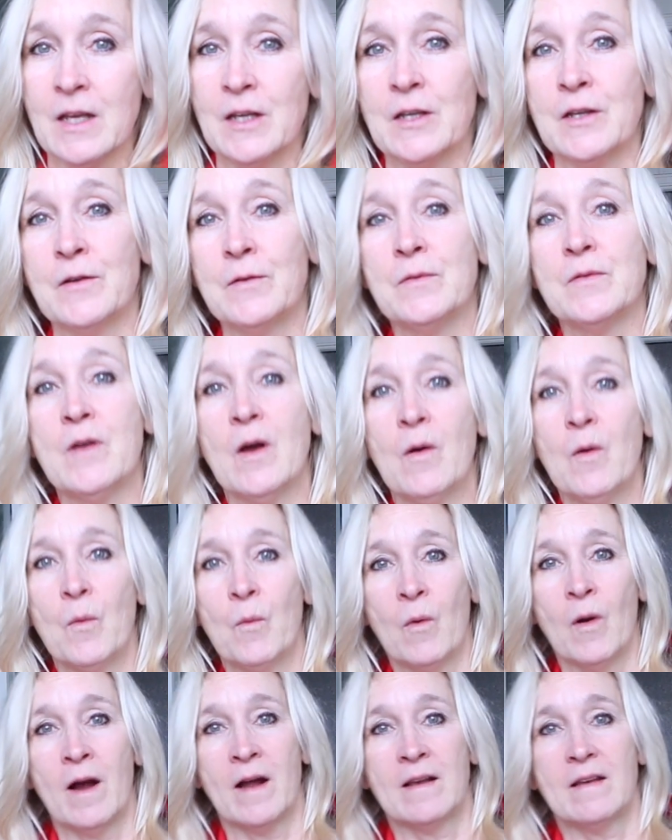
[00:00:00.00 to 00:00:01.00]
You don't
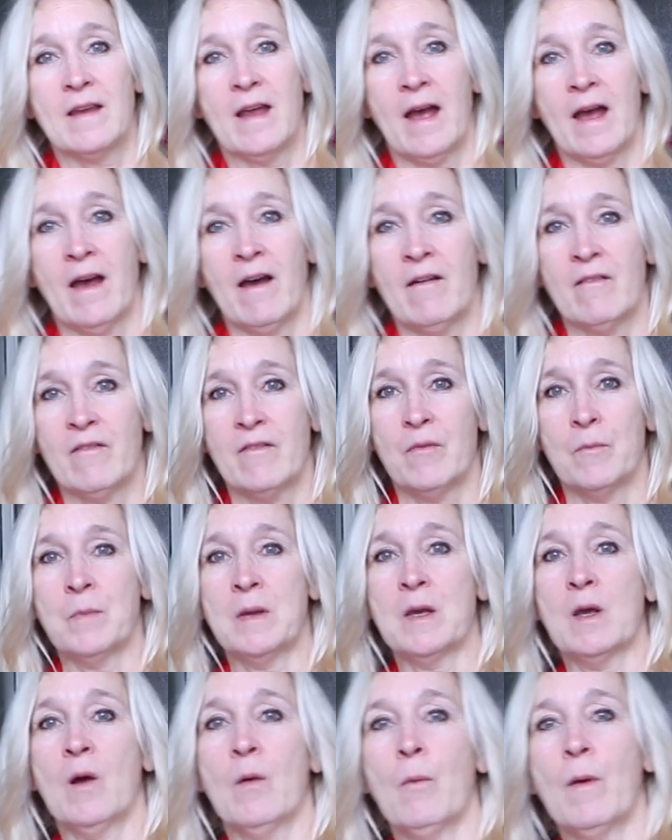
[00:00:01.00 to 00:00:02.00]
want to
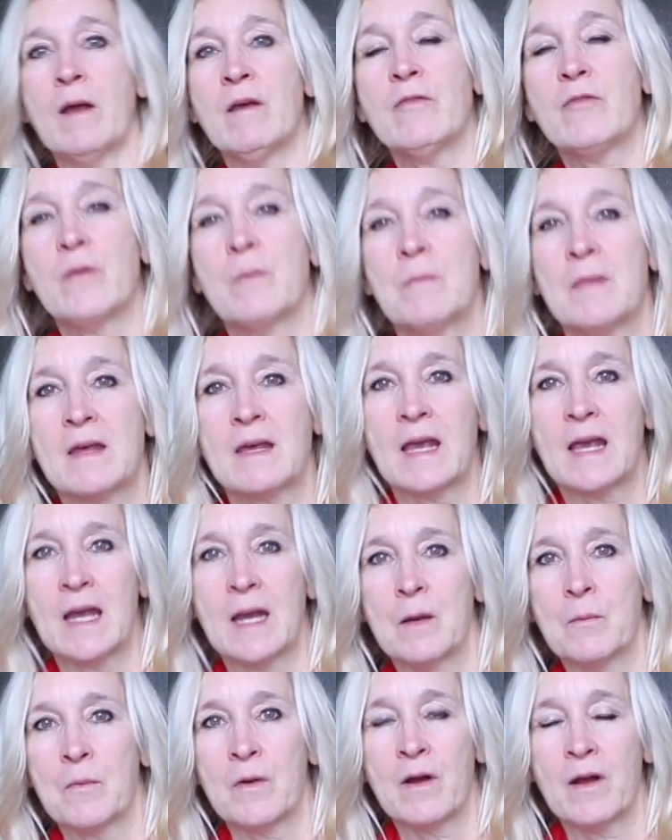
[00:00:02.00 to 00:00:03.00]
be away from the
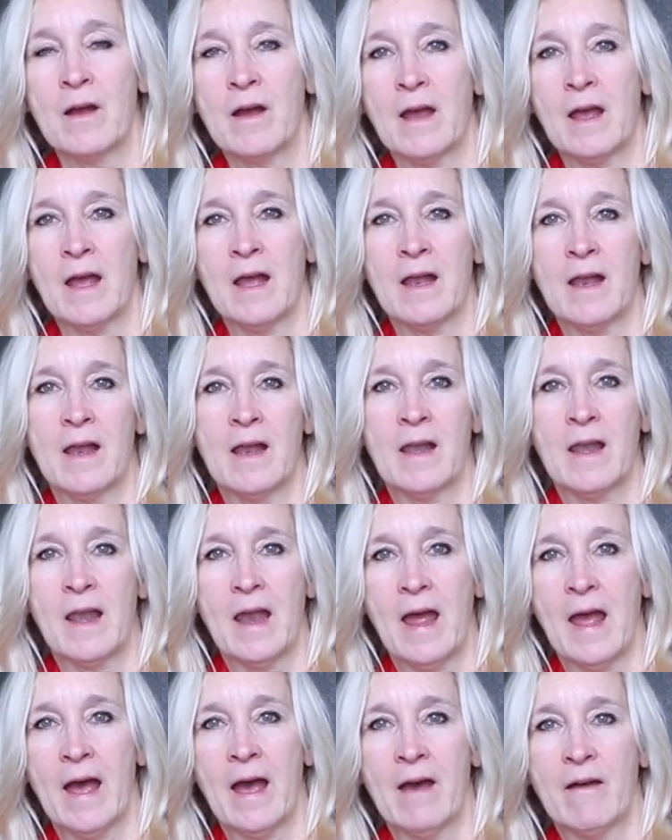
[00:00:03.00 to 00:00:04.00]
camera and
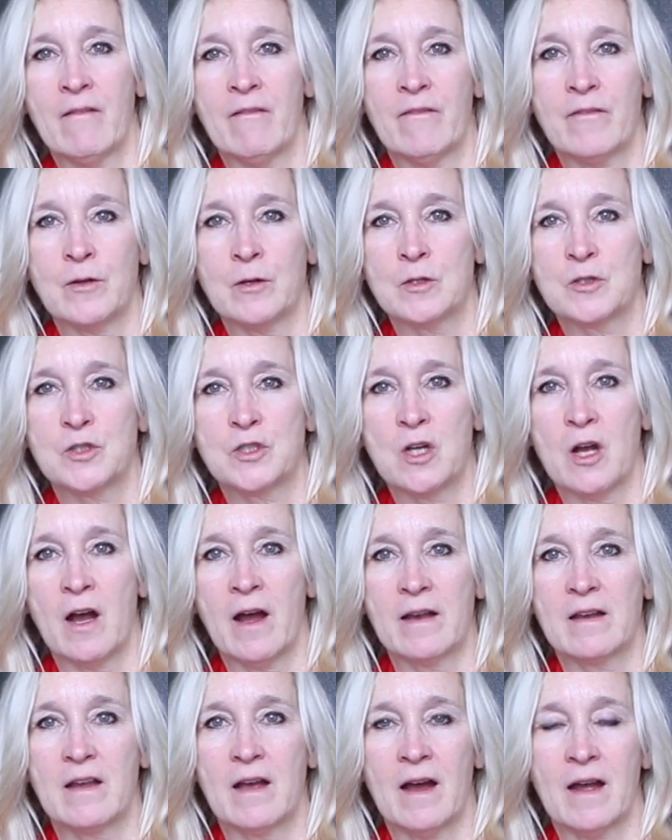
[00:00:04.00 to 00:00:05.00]
have your
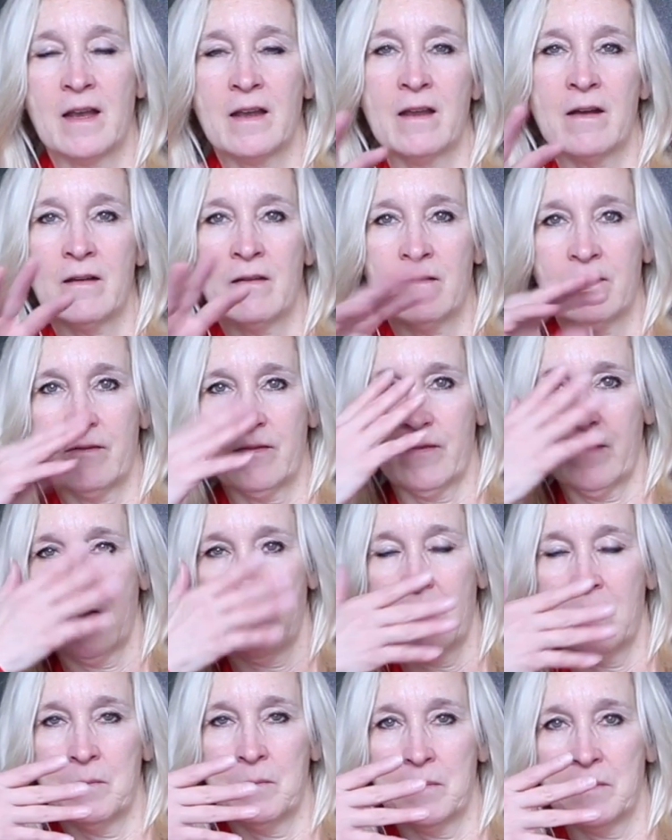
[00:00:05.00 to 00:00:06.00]
shot kind of,
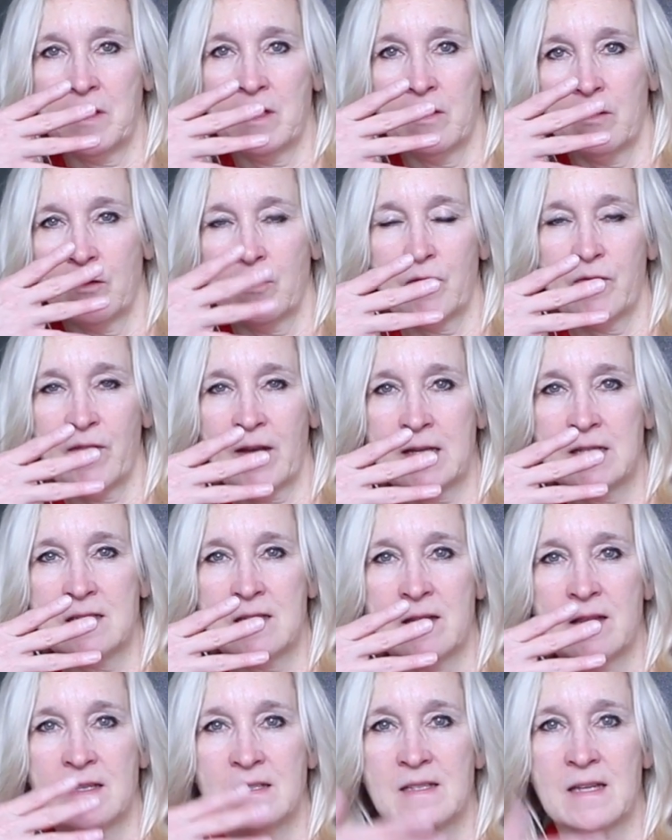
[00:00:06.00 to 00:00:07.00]
your face
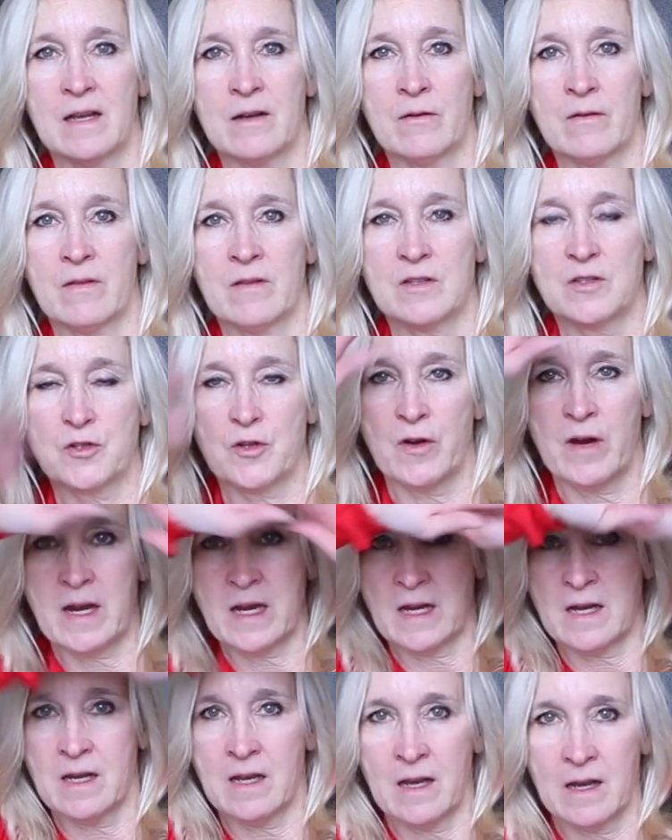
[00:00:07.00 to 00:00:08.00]
in the center of the
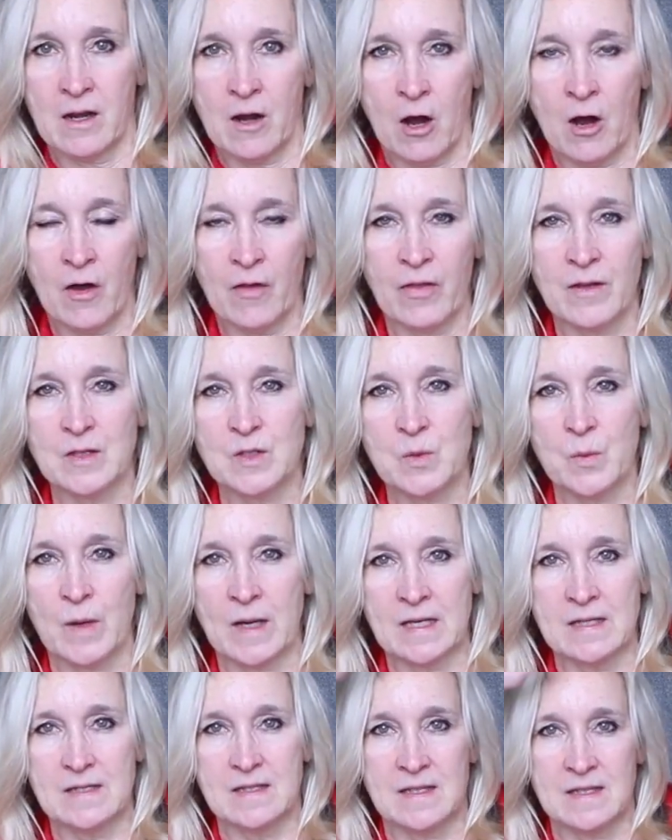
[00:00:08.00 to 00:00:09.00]
screen and all this
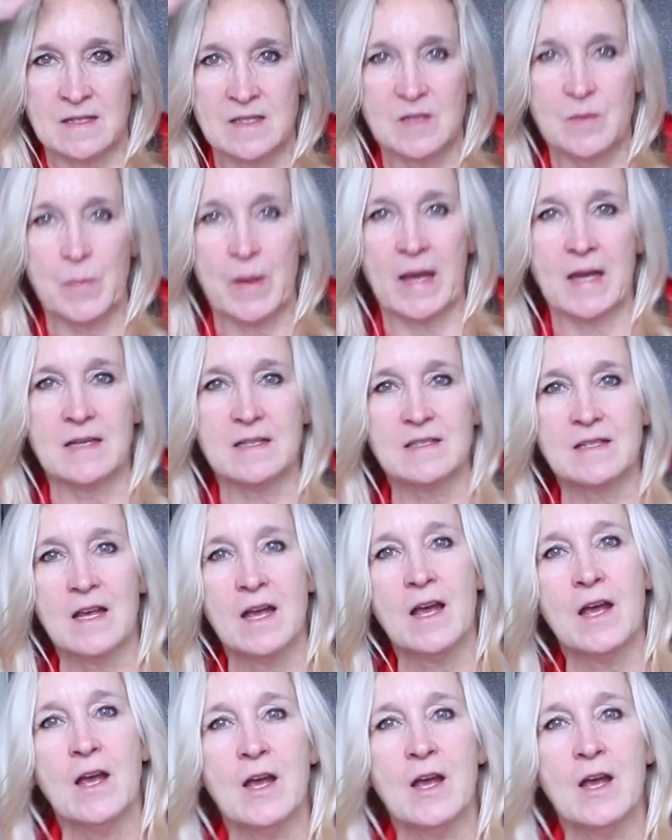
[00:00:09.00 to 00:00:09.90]
wasted space.